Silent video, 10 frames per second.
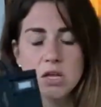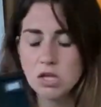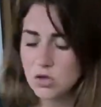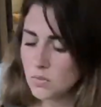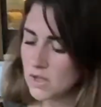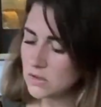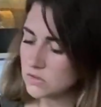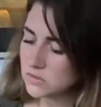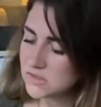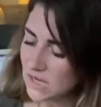
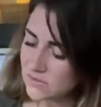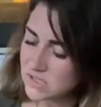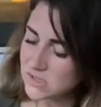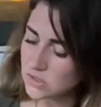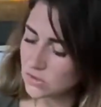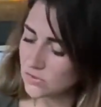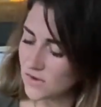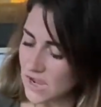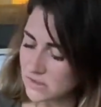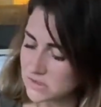UL safety
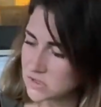certified,